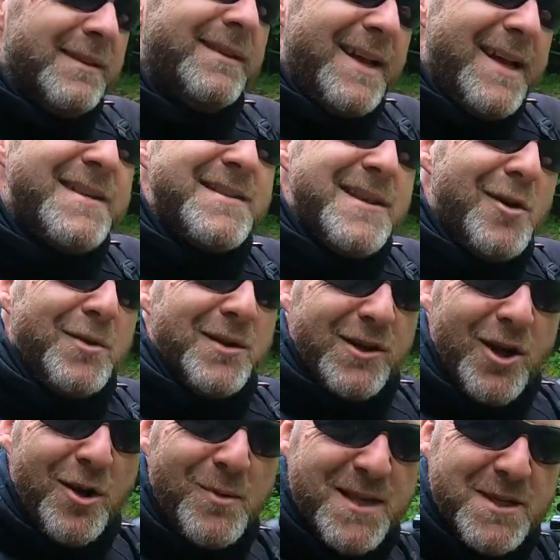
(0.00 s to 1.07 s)
Let us know in the
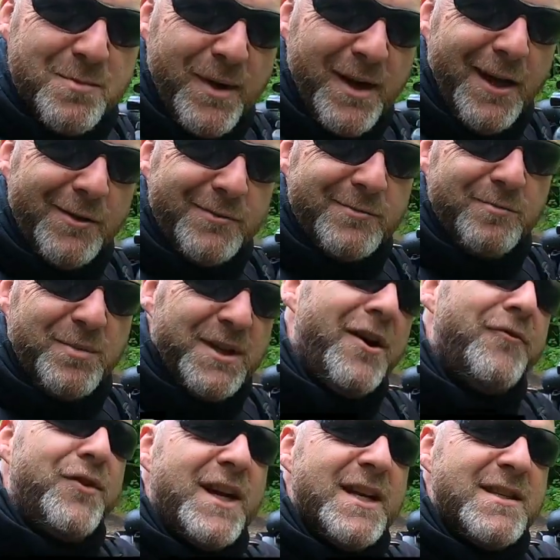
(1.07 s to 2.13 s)
comments below. But
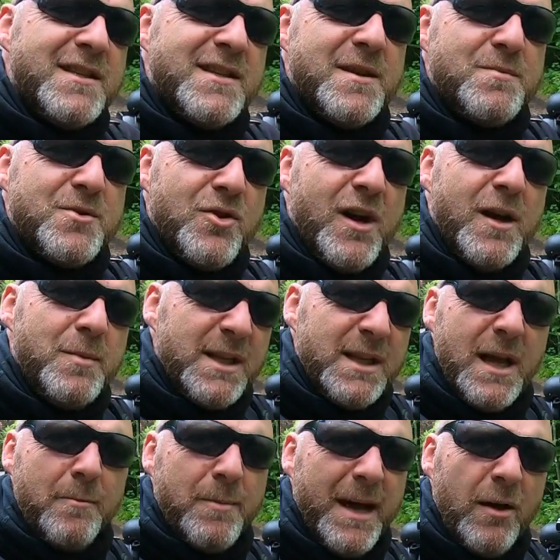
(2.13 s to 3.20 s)
don't forget to subscribe, hit
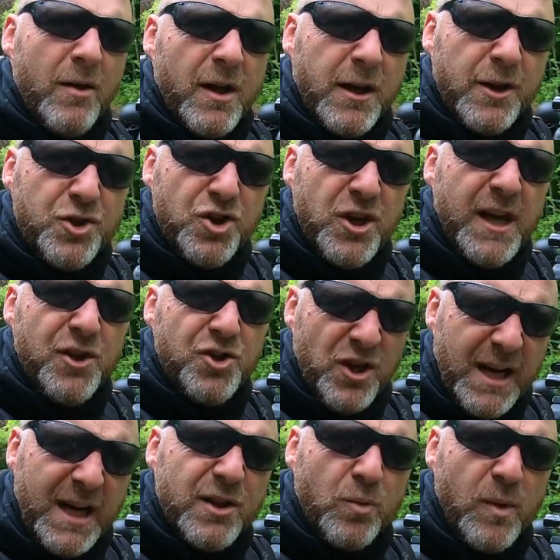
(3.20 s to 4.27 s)
that bell, like and share.
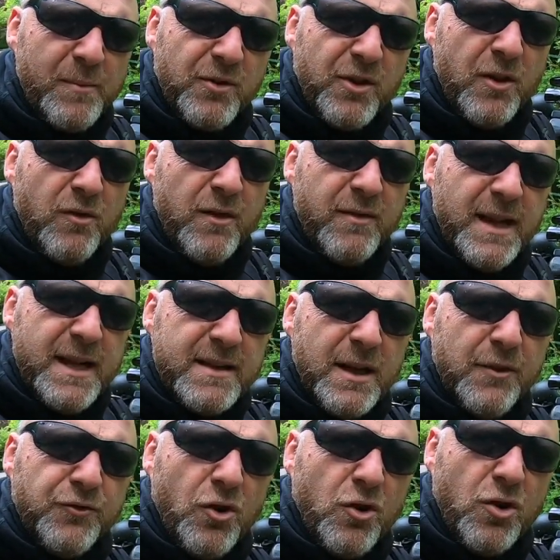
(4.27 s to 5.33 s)
Check out the website,
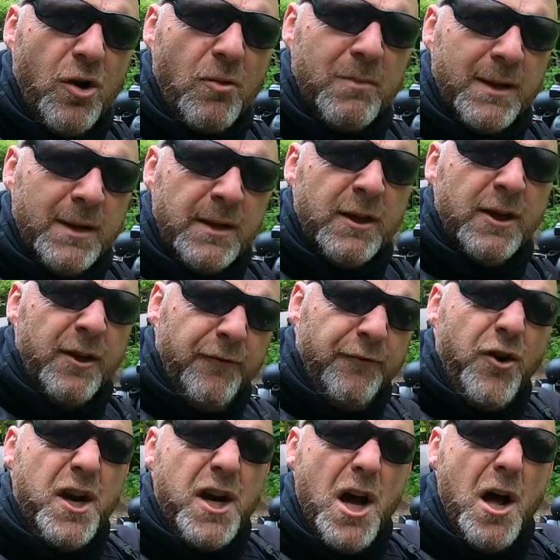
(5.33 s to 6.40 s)
revelatoralf.com.
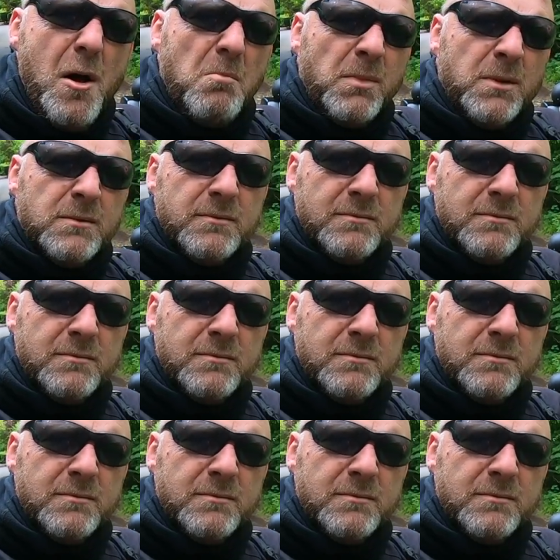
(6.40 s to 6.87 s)
Freedom!